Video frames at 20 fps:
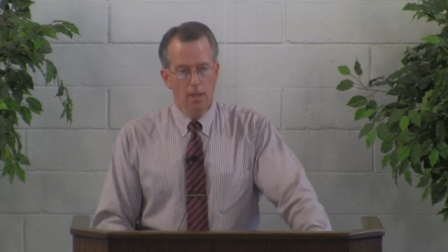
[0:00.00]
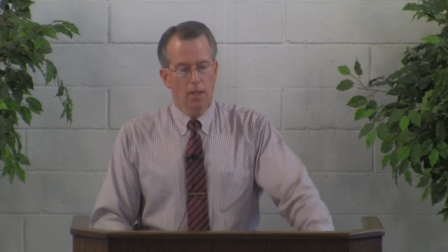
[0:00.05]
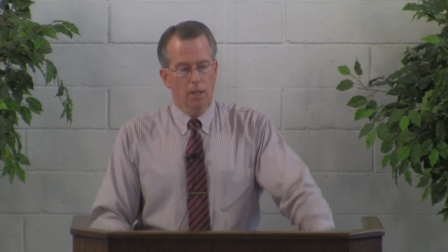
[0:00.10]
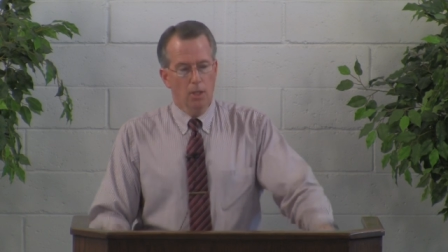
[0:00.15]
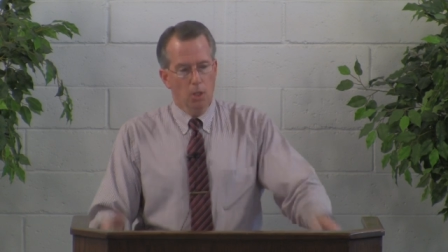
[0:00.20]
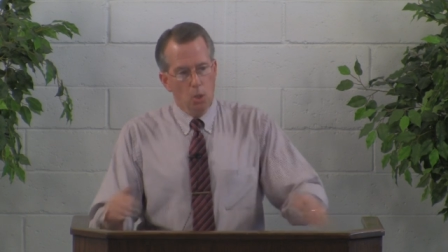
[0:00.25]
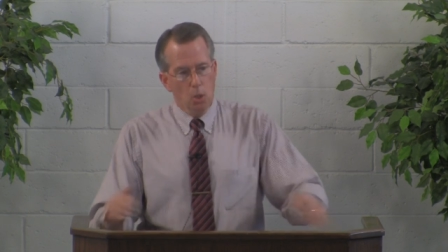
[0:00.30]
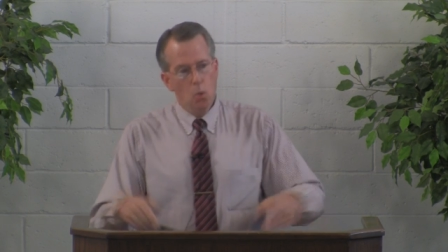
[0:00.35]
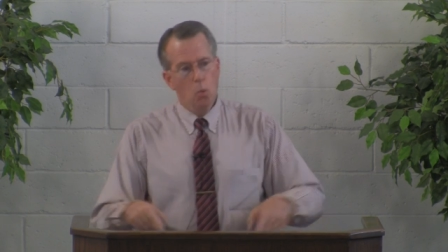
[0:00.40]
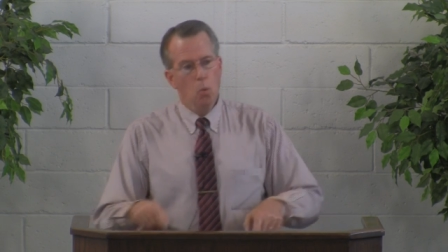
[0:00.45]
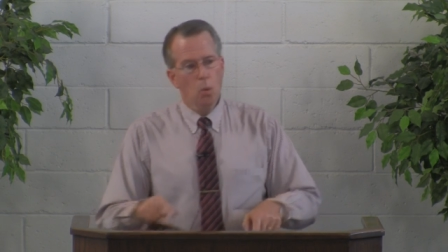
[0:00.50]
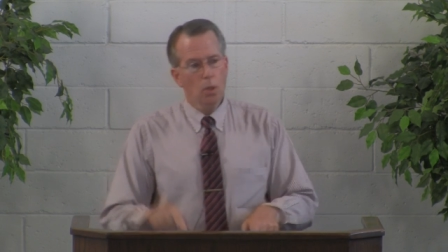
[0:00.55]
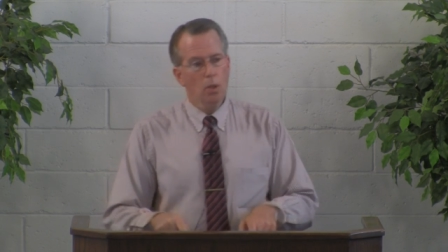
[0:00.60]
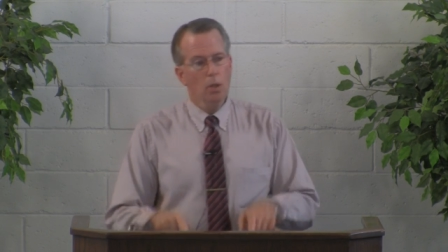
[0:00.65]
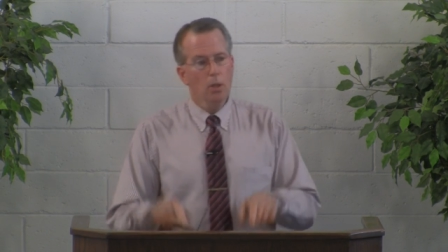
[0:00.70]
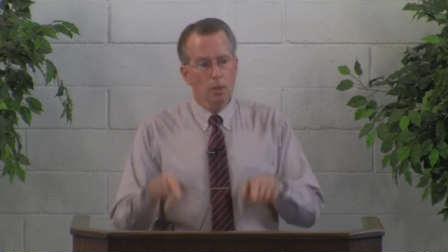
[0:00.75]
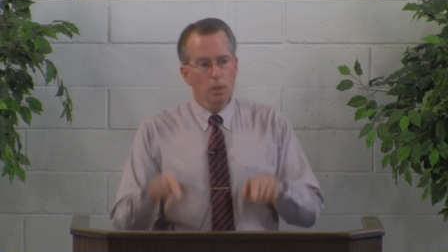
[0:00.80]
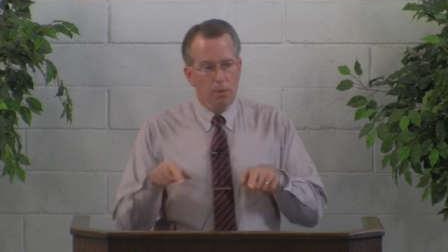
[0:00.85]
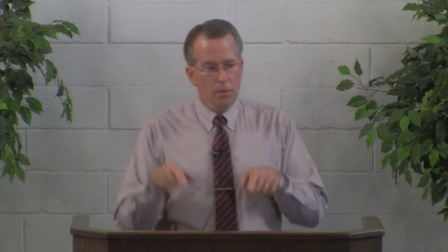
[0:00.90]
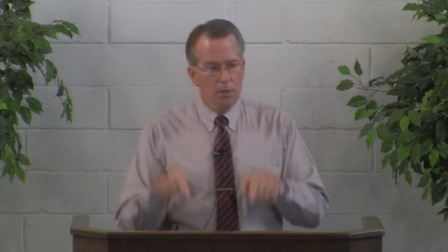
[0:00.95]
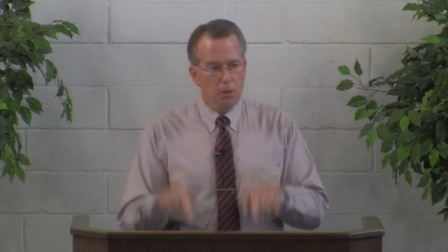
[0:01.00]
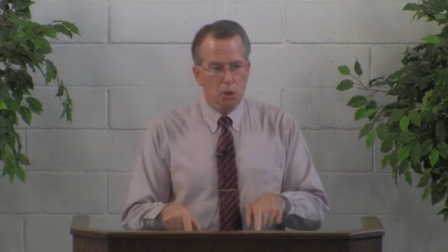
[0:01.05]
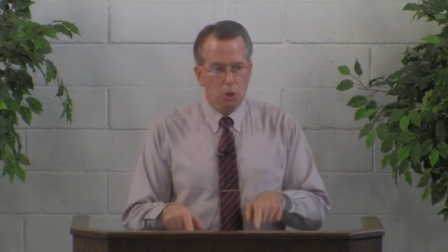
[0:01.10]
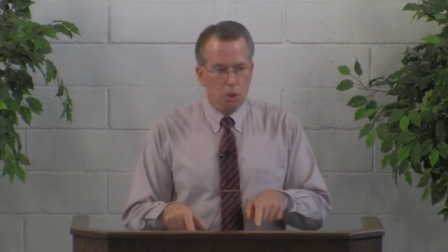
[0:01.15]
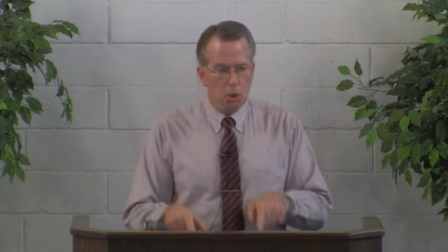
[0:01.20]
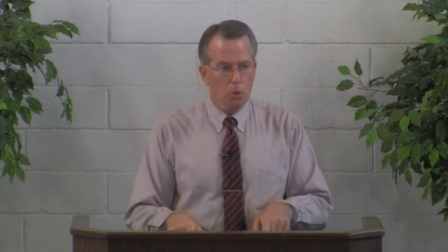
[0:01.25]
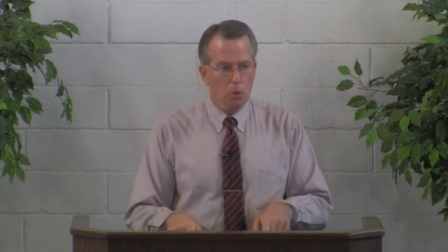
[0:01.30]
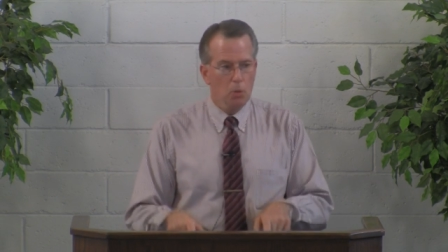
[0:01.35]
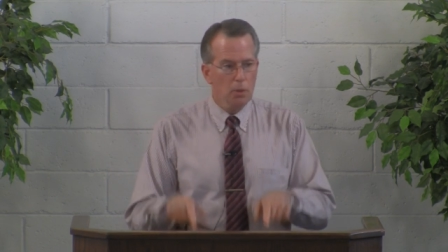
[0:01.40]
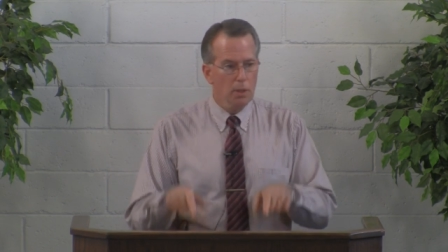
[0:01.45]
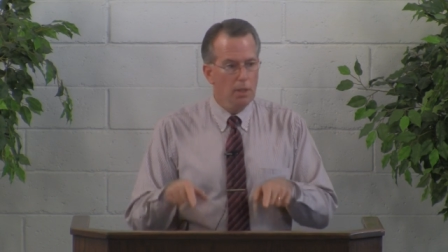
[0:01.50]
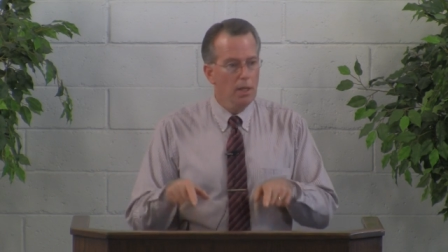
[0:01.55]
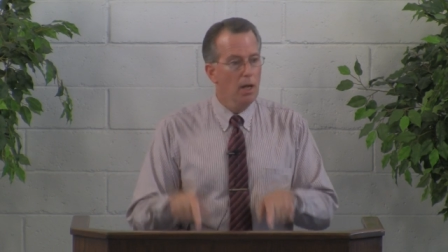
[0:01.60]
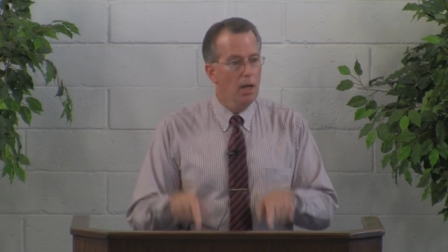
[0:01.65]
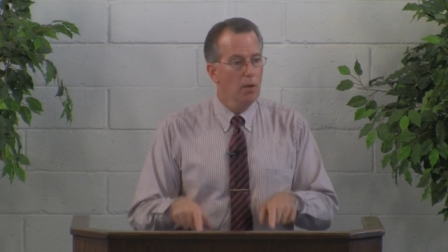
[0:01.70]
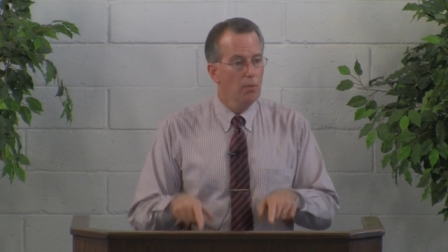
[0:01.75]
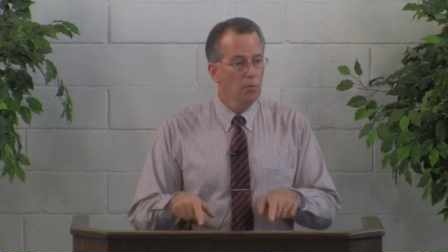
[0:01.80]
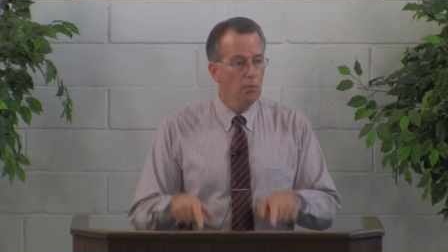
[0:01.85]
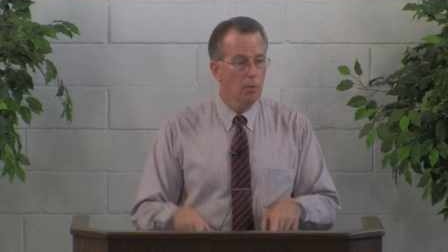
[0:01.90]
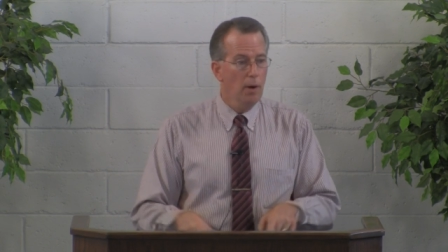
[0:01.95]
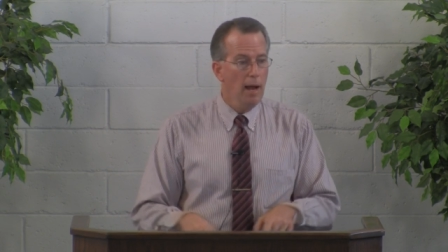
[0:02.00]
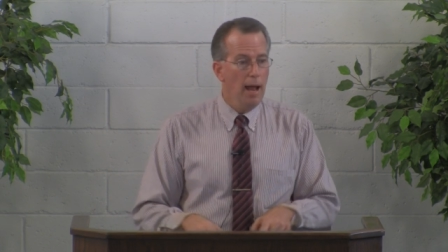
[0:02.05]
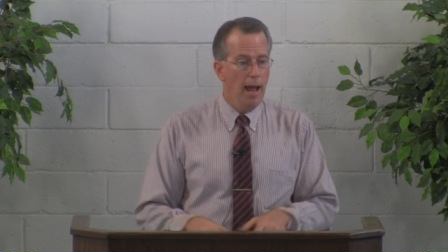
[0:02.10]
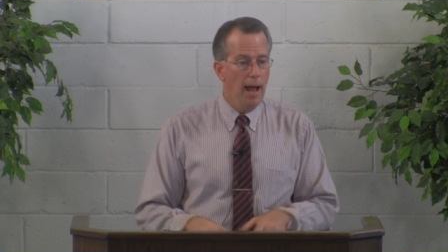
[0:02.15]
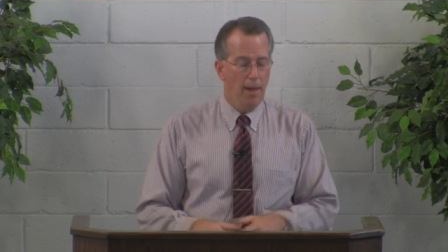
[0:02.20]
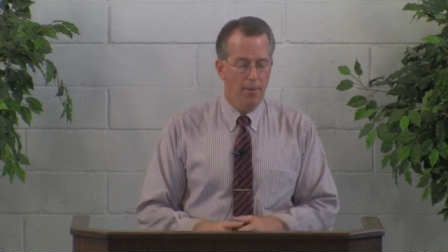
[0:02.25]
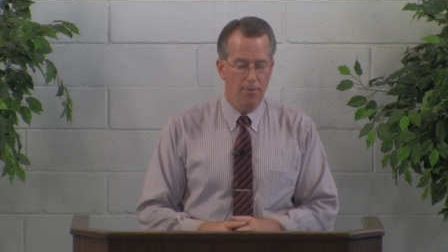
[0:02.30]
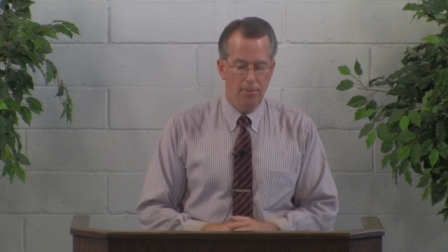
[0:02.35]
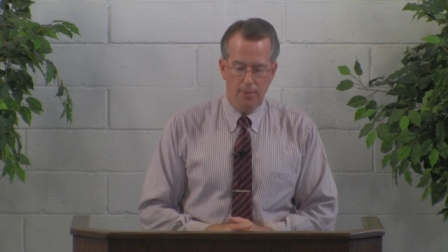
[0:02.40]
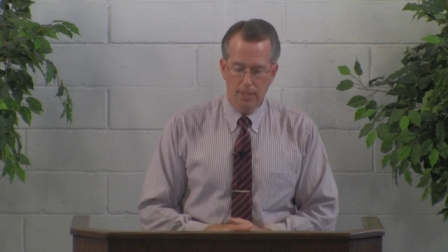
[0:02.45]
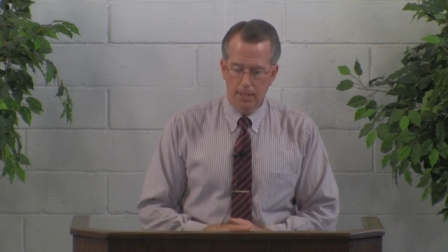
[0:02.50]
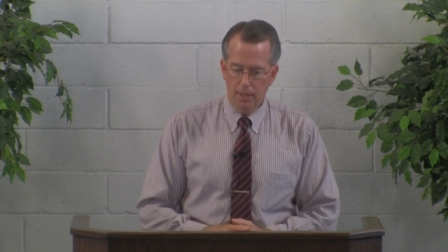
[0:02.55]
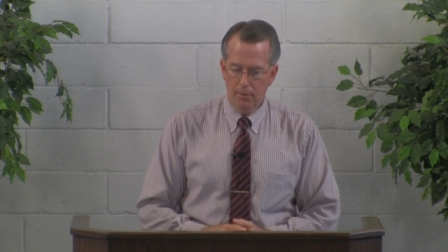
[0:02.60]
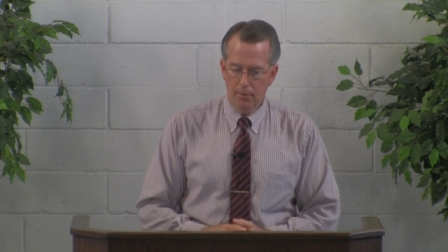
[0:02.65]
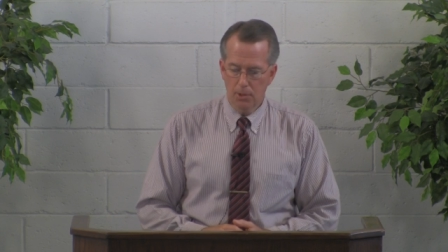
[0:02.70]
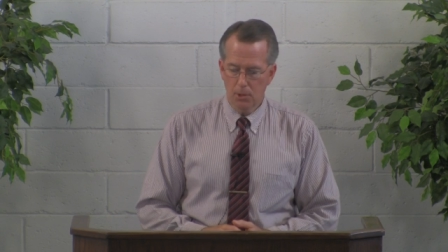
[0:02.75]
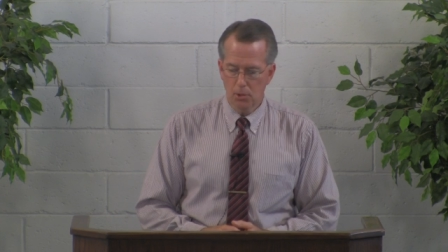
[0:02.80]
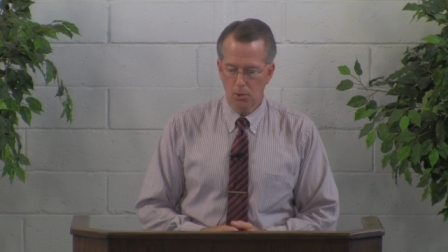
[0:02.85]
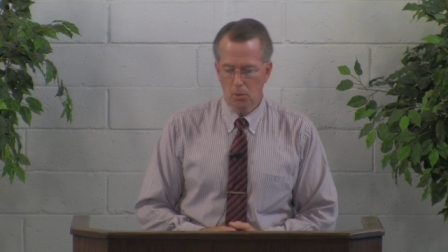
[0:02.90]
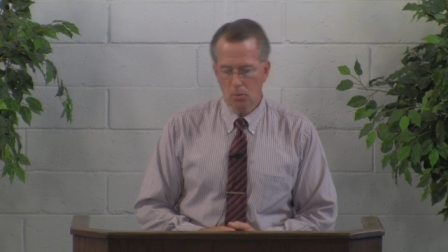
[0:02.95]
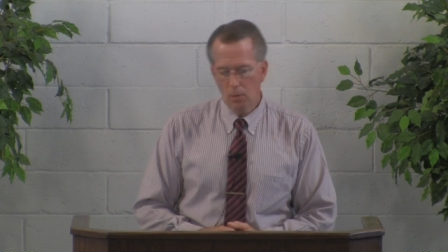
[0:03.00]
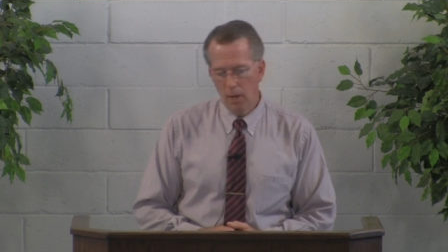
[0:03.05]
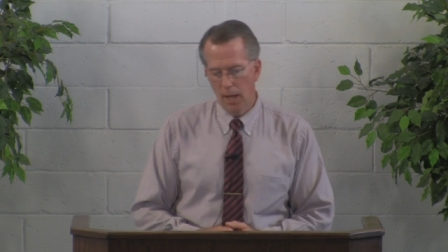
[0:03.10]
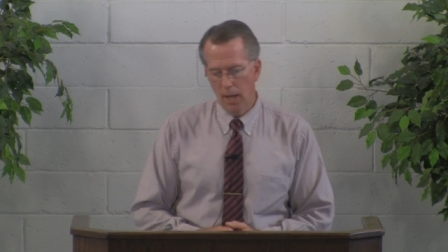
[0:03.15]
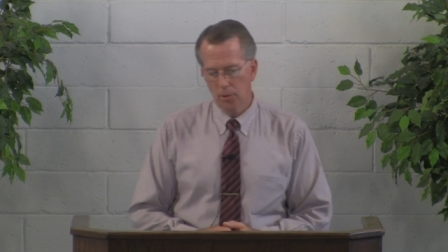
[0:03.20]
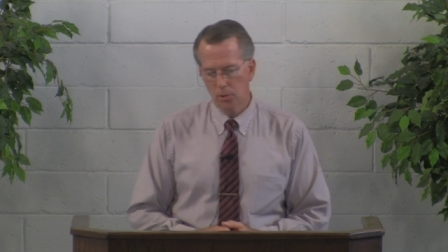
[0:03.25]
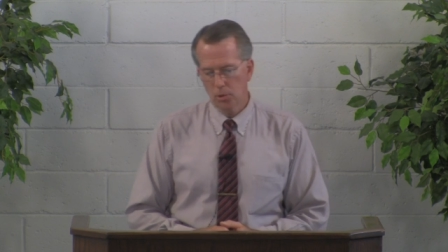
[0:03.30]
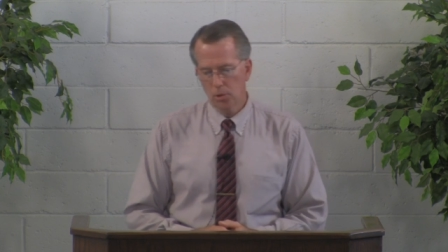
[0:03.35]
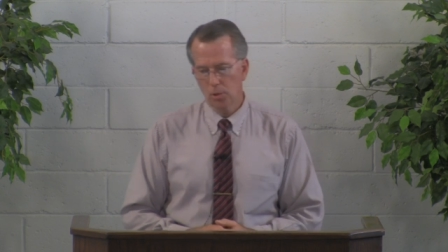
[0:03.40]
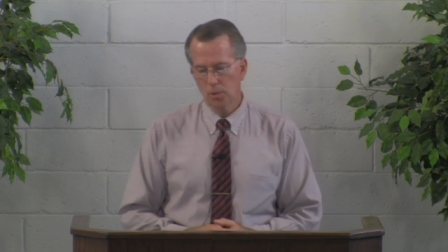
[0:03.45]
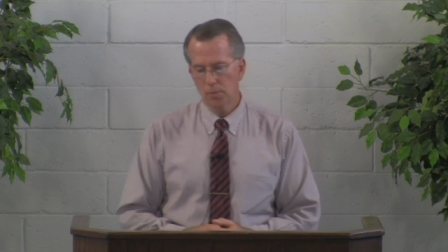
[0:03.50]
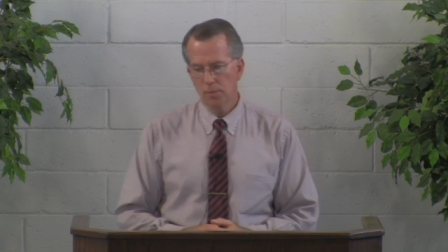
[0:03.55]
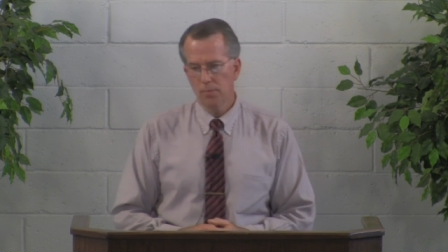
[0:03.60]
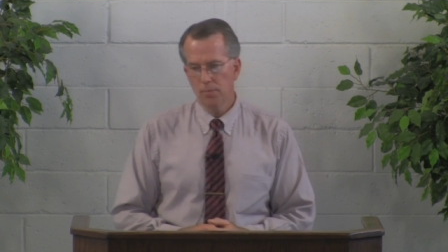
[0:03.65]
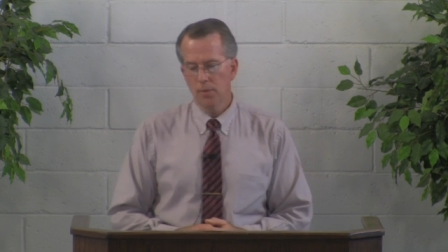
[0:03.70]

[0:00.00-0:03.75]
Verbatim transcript: You were the children of wrath, even as the rest.